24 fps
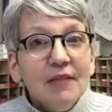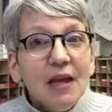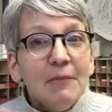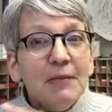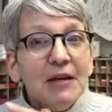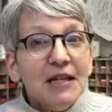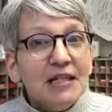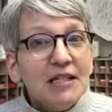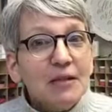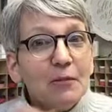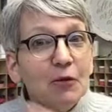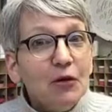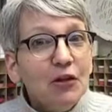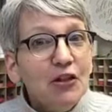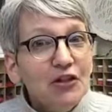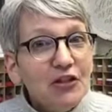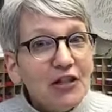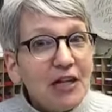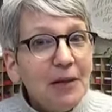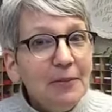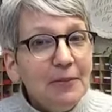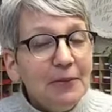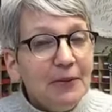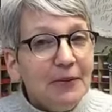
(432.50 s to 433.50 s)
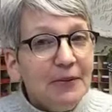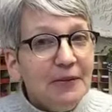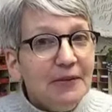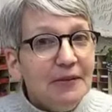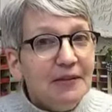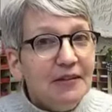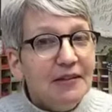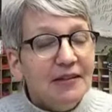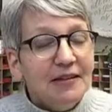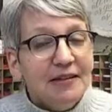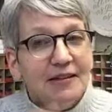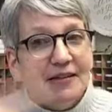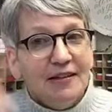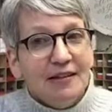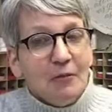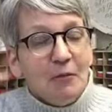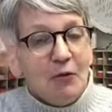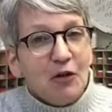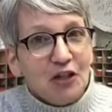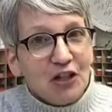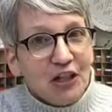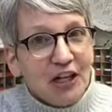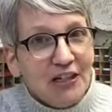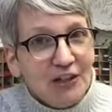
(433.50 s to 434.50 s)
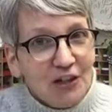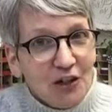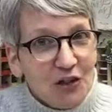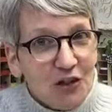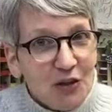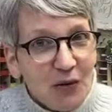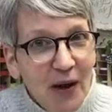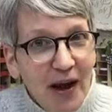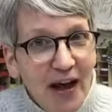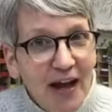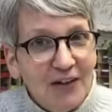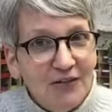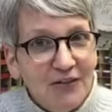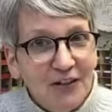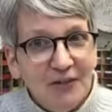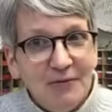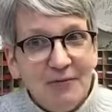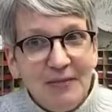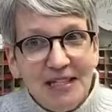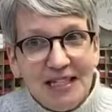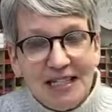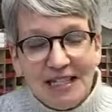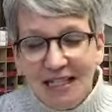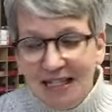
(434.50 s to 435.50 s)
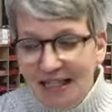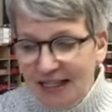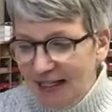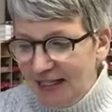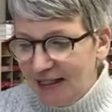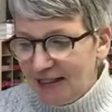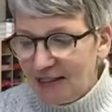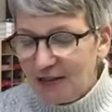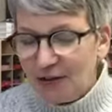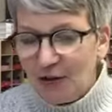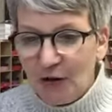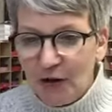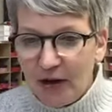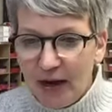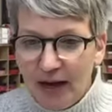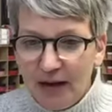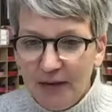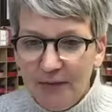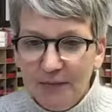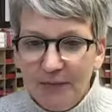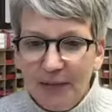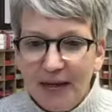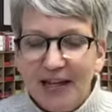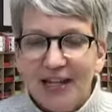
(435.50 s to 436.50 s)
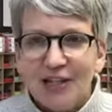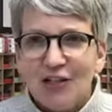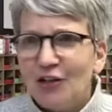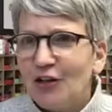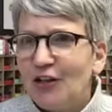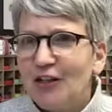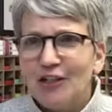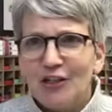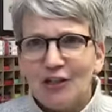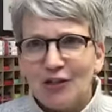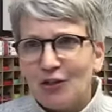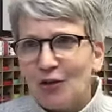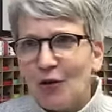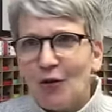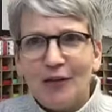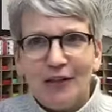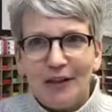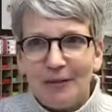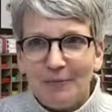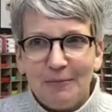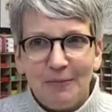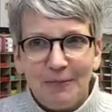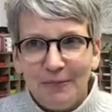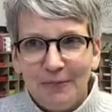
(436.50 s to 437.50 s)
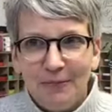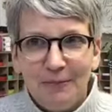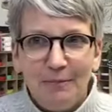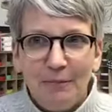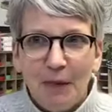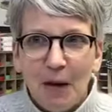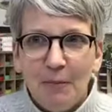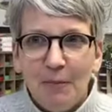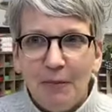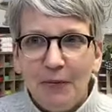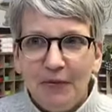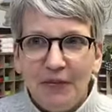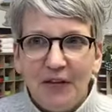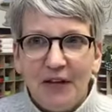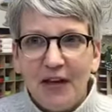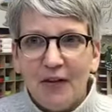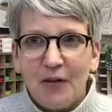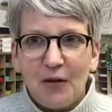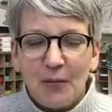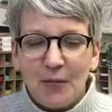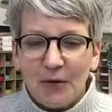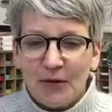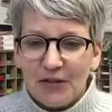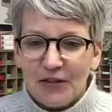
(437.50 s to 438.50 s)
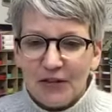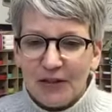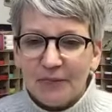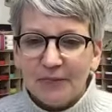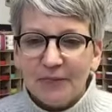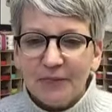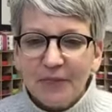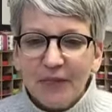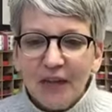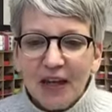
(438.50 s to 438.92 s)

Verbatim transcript: Because the more you type, the more chances you have of me seeing it, okay? Because you can just totally bump the other person.